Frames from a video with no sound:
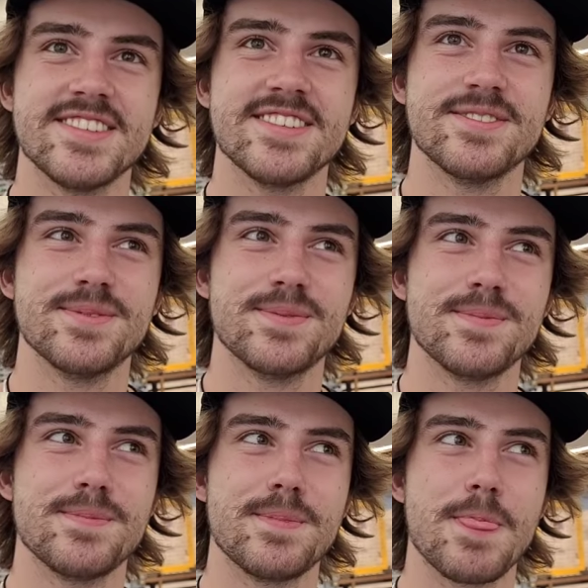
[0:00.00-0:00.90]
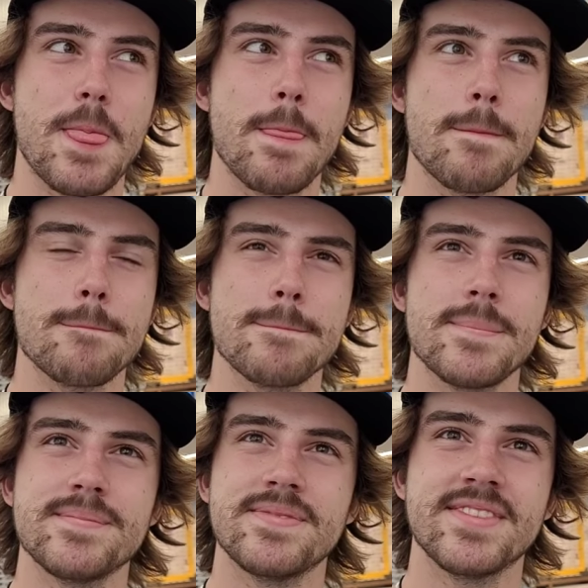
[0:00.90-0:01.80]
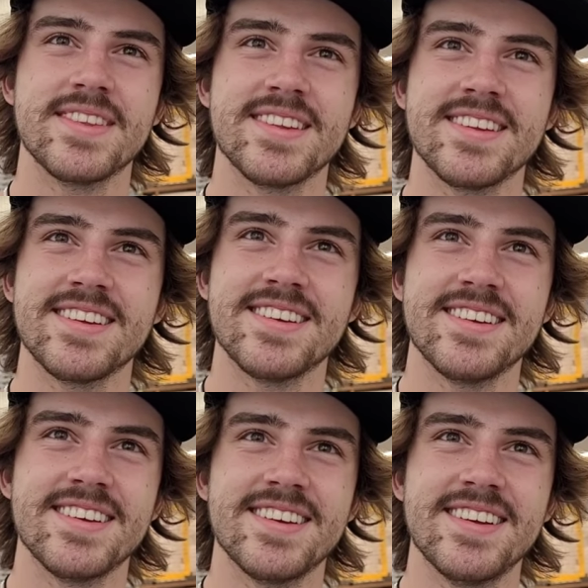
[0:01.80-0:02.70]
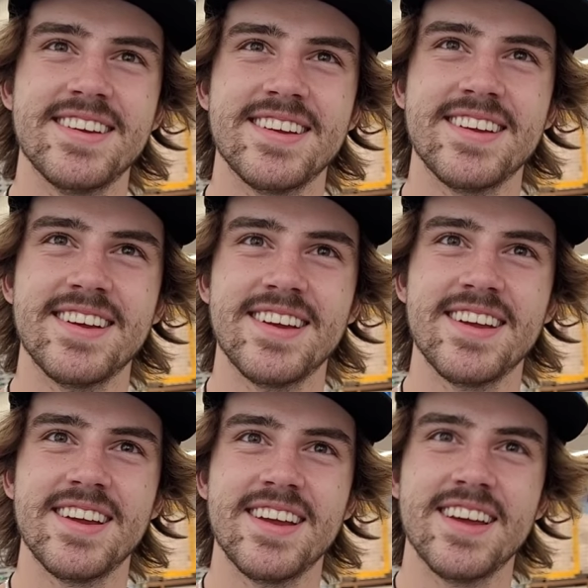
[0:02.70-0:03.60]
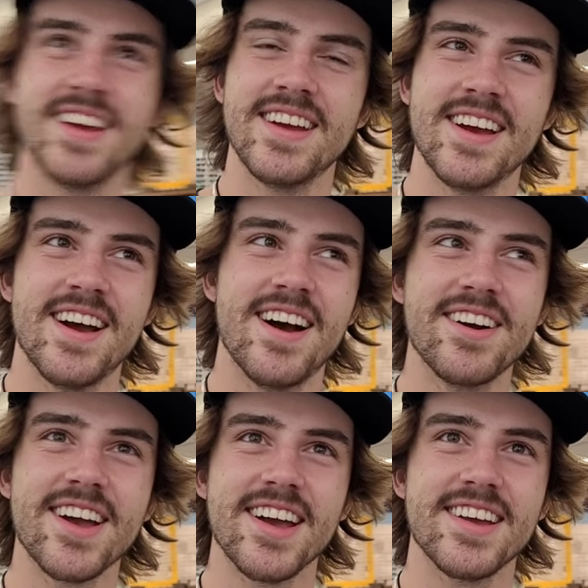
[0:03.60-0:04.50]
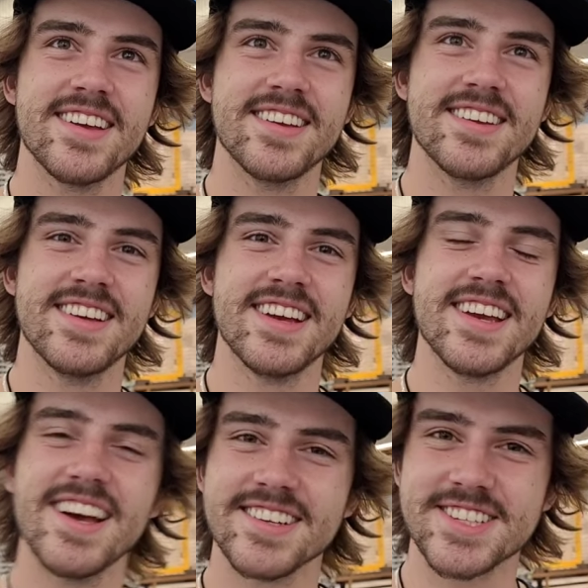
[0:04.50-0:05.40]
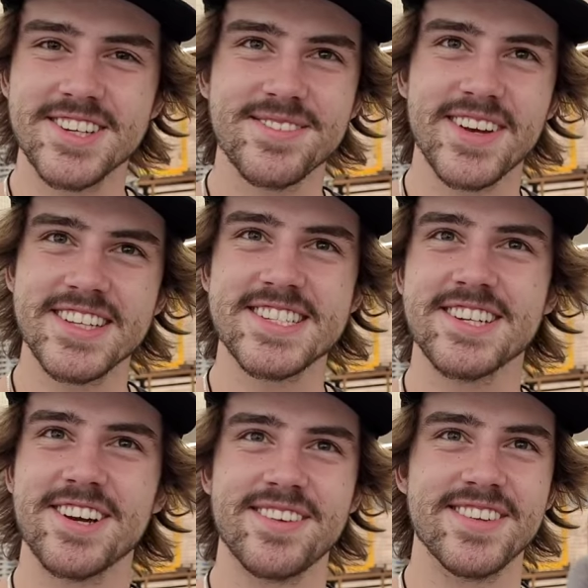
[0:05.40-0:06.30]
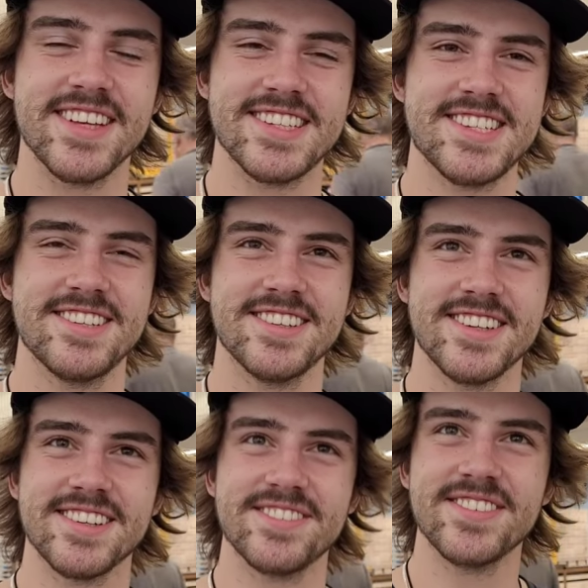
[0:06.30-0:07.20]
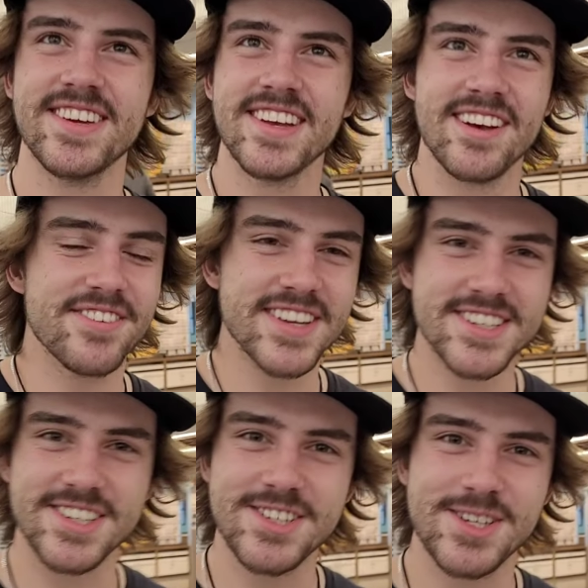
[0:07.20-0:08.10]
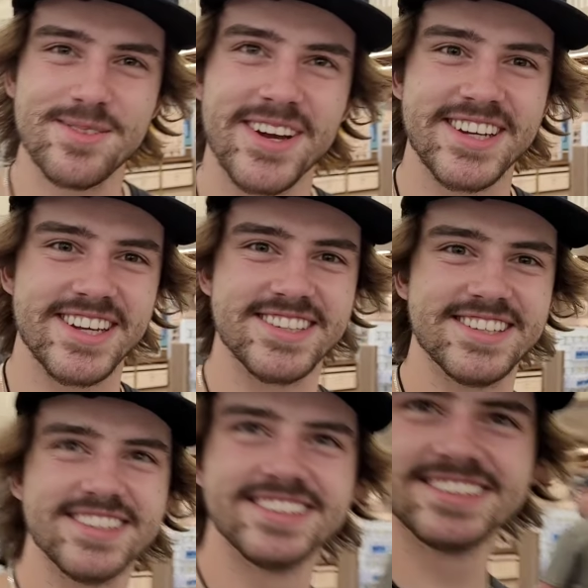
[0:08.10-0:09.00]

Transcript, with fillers: There's a chance I actually might follow you from Letters from Montana already. That's my other okay. page. Yeah, I'll show you my Instagram and let you. Uh, I'm pausing, guys, because you're going to show me his